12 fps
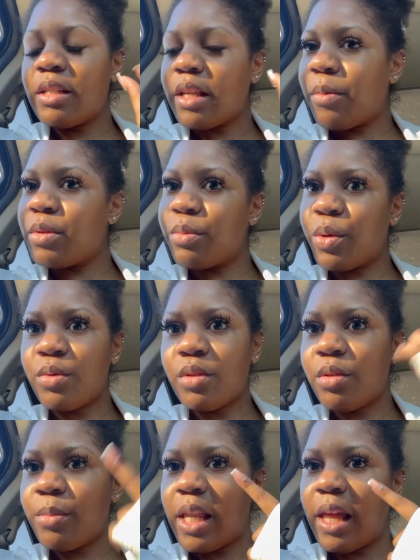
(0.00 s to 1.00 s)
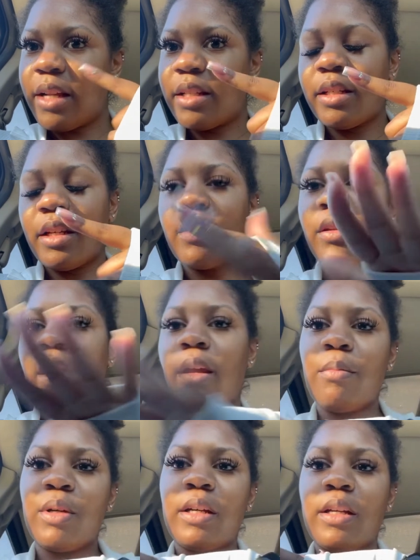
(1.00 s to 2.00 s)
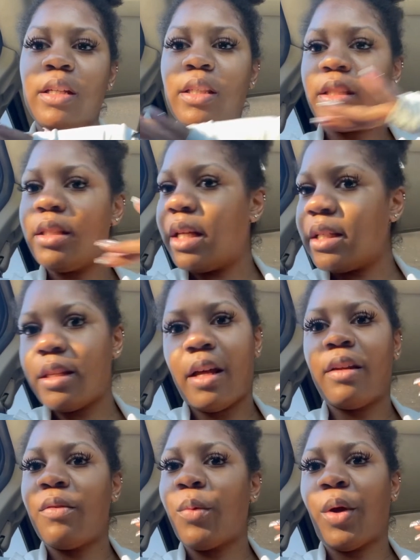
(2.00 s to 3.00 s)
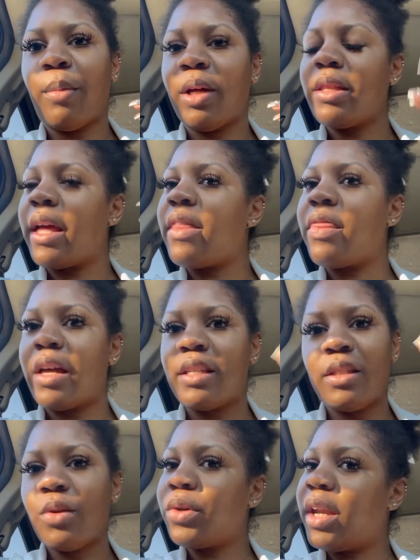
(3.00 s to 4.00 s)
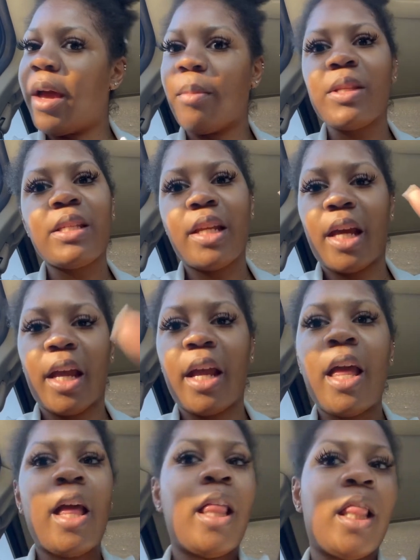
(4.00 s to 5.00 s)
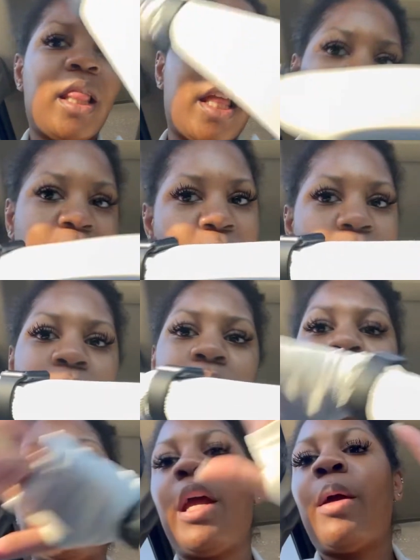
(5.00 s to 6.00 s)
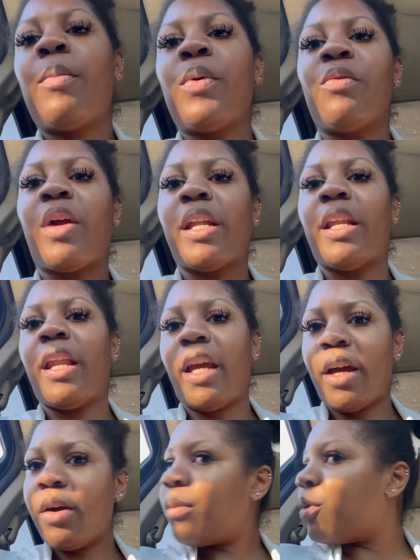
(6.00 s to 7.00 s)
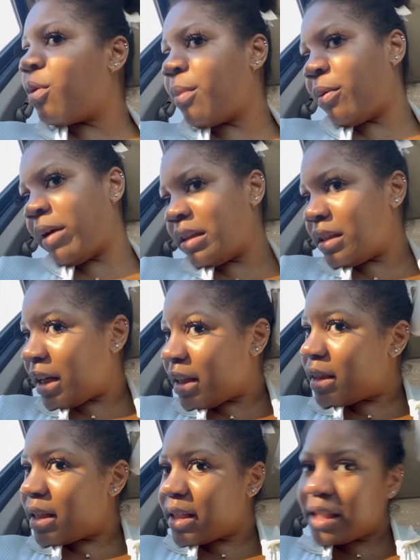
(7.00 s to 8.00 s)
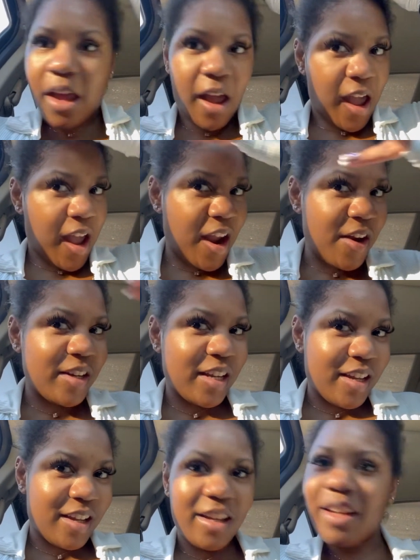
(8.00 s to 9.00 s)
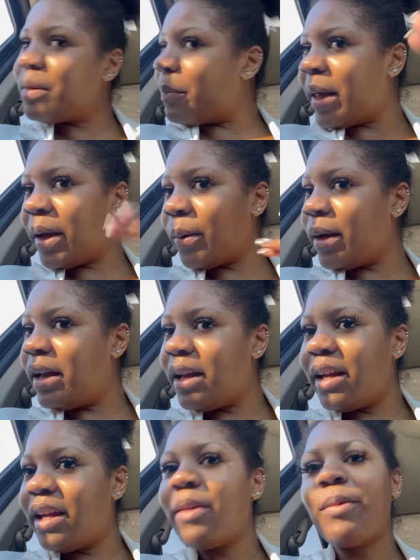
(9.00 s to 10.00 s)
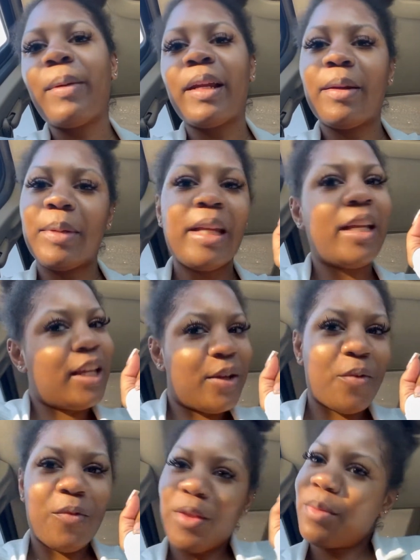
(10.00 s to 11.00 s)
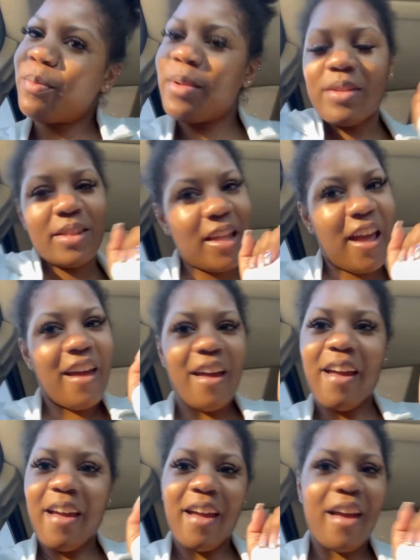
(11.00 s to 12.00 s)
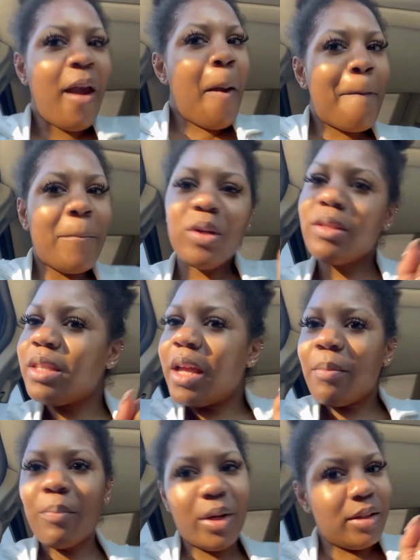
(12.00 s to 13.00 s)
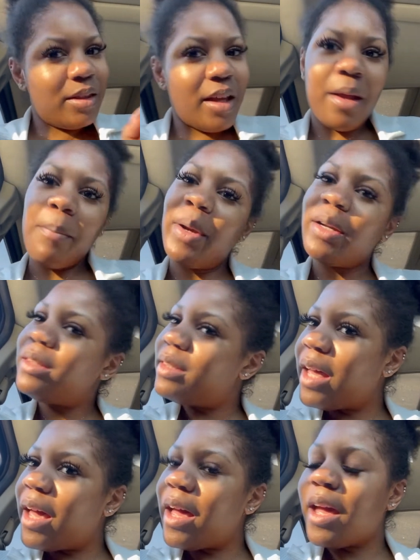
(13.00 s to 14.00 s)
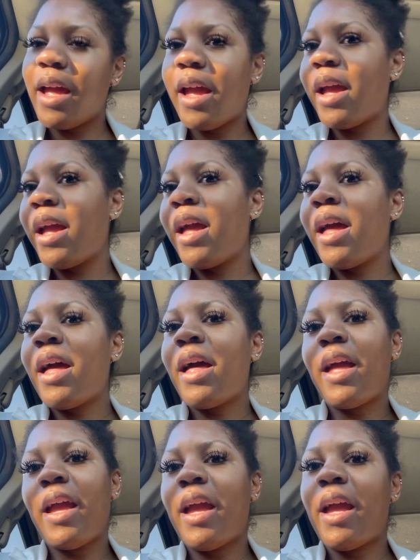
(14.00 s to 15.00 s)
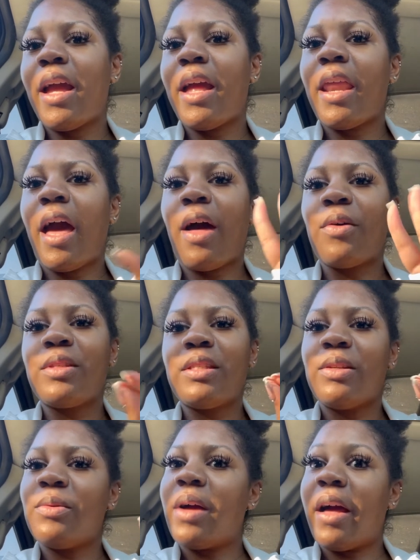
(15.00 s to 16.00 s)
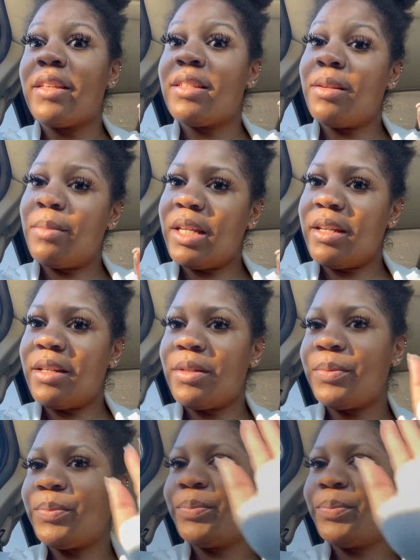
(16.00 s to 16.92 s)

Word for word: I was supposed to do my lashes yesterday, but let's not even worry about that. That's still gonna happen today, later on. But right now, I'm on my way to get this hair did, period. We about to be cute for the birthday. Birthday, birthday, birthday. And I'll see you guys in a minute.